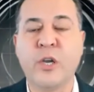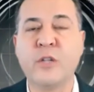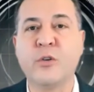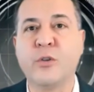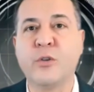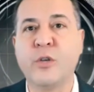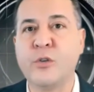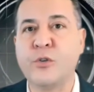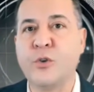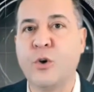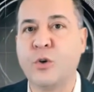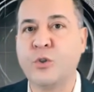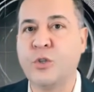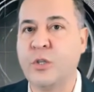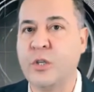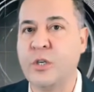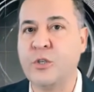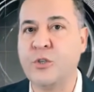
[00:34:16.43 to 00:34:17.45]
into these
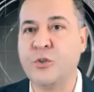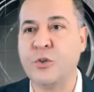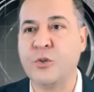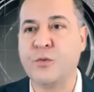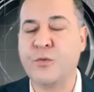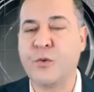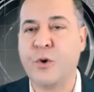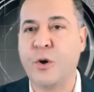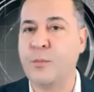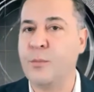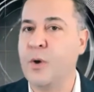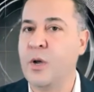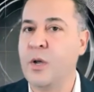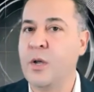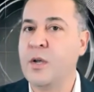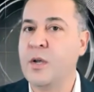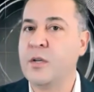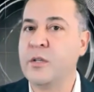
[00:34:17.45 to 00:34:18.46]
social issues from
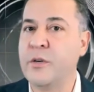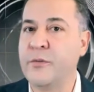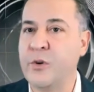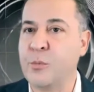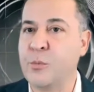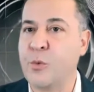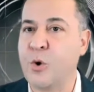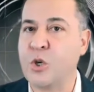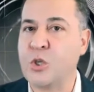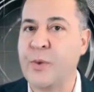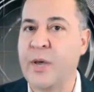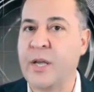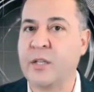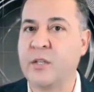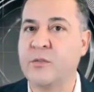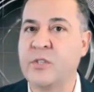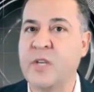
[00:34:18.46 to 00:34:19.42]
different perspectives.